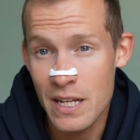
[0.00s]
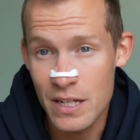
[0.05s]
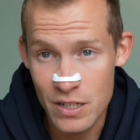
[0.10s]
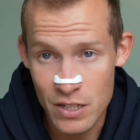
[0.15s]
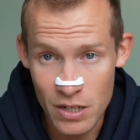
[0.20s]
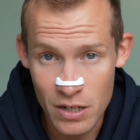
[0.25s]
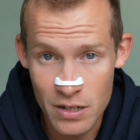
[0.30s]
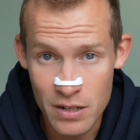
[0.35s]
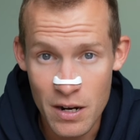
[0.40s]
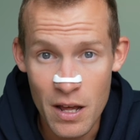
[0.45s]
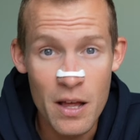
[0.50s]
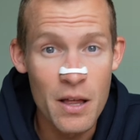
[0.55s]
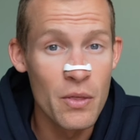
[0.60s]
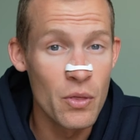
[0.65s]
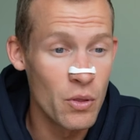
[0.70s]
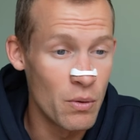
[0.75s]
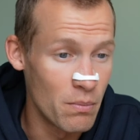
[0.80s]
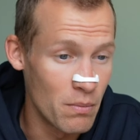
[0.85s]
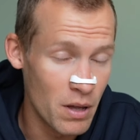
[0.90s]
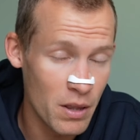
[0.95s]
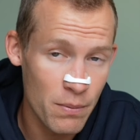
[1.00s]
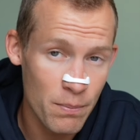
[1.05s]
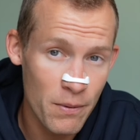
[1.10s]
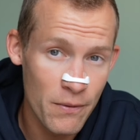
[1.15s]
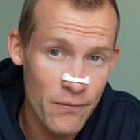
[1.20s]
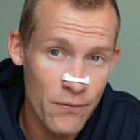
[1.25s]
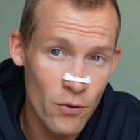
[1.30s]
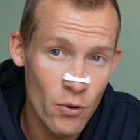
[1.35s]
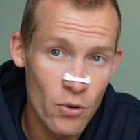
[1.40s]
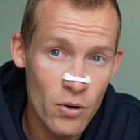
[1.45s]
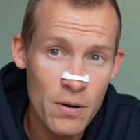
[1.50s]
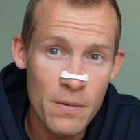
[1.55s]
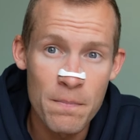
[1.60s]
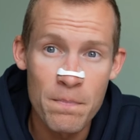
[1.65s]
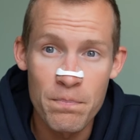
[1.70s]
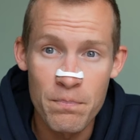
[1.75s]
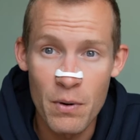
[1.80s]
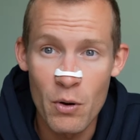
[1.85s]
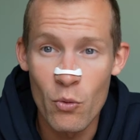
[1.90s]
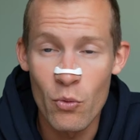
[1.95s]
I'd done the month before,
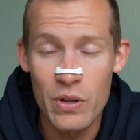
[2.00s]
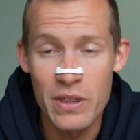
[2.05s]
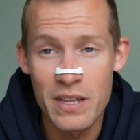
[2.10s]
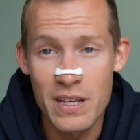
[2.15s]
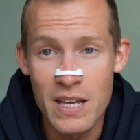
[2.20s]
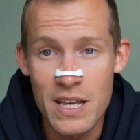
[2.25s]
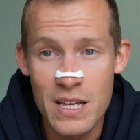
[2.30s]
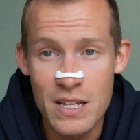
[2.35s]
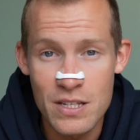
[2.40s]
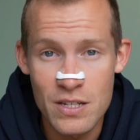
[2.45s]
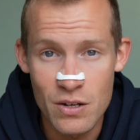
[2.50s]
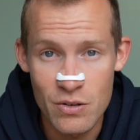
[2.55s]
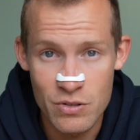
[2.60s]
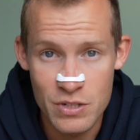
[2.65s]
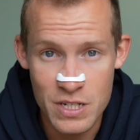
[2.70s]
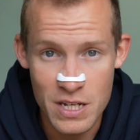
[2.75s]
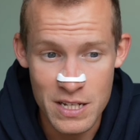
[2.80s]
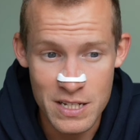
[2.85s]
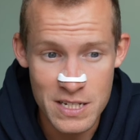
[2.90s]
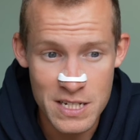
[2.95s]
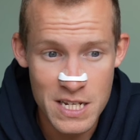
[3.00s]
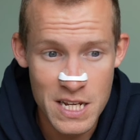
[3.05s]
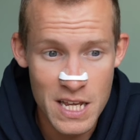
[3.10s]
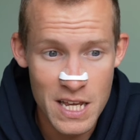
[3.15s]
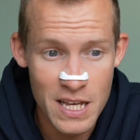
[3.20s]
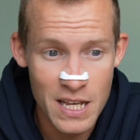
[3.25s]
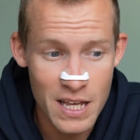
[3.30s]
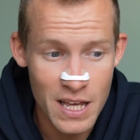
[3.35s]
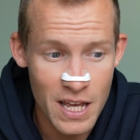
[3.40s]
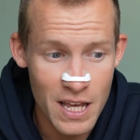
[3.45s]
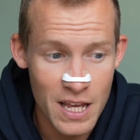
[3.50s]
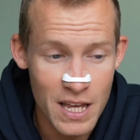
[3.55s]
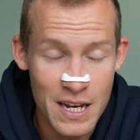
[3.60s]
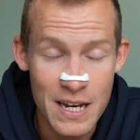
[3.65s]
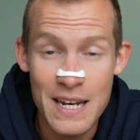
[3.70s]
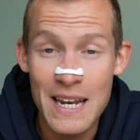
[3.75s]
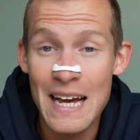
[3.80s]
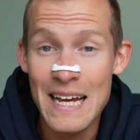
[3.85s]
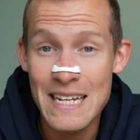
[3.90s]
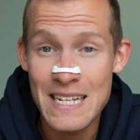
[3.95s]
but with the ketones, seeing a
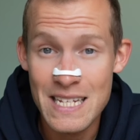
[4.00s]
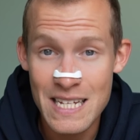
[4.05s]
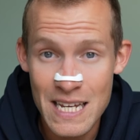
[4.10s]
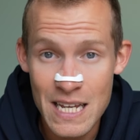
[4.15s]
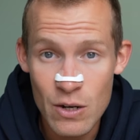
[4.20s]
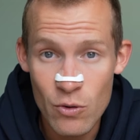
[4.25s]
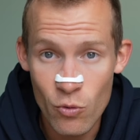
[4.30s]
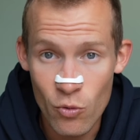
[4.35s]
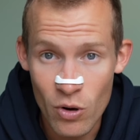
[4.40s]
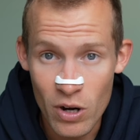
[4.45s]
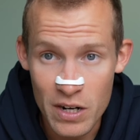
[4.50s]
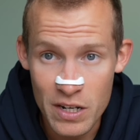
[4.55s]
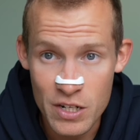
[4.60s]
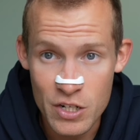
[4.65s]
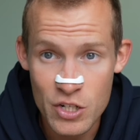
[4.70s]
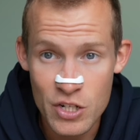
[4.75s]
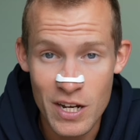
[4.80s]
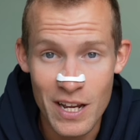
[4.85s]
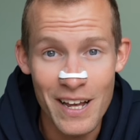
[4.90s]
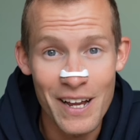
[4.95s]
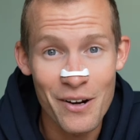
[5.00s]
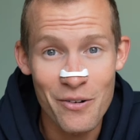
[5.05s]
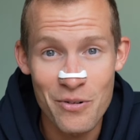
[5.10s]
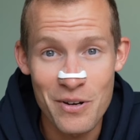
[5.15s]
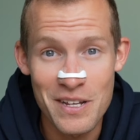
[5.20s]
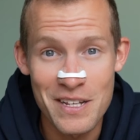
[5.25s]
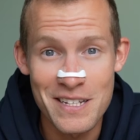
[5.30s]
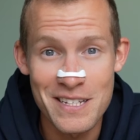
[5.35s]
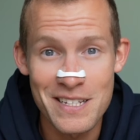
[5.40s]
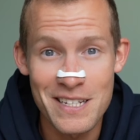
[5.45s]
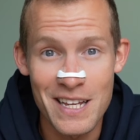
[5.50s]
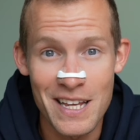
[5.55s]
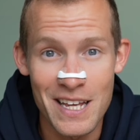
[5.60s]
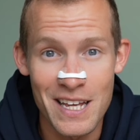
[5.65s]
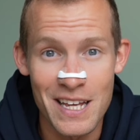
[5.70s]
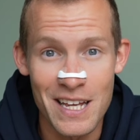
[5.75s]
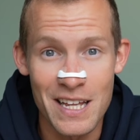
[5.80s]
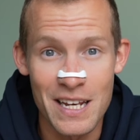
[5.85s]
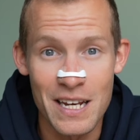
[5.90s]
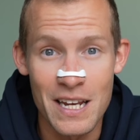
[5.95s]
19 wattage increase
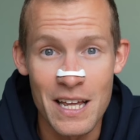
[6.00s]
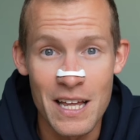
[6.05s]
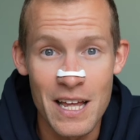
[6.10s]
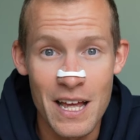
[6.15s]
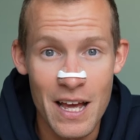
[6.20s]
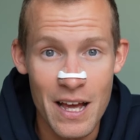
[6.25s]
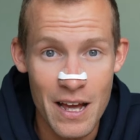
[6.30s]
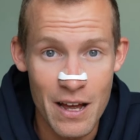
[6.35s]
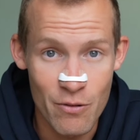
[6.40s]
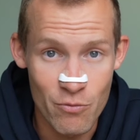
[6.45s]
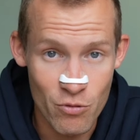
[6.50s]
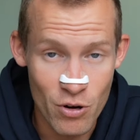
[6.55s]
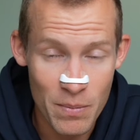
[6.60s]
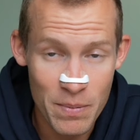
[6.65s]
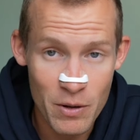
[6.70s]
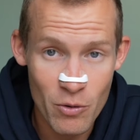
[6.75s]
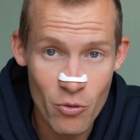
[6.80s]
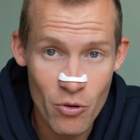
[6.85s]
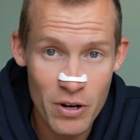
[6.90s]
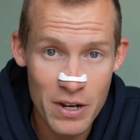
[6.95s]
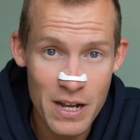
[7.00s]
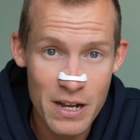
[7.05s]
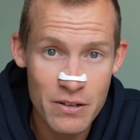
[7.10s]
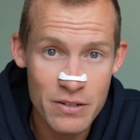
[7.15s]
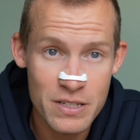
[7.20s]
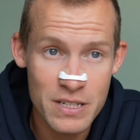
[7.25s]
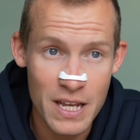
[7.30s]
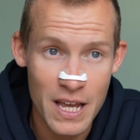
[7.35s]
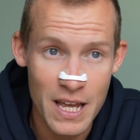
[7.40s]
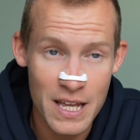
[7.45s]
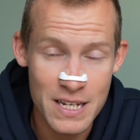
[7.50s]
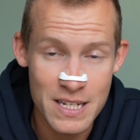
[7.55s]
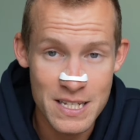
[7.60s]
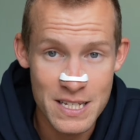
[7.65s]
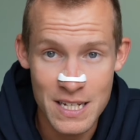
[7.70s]
in aerobic workouts and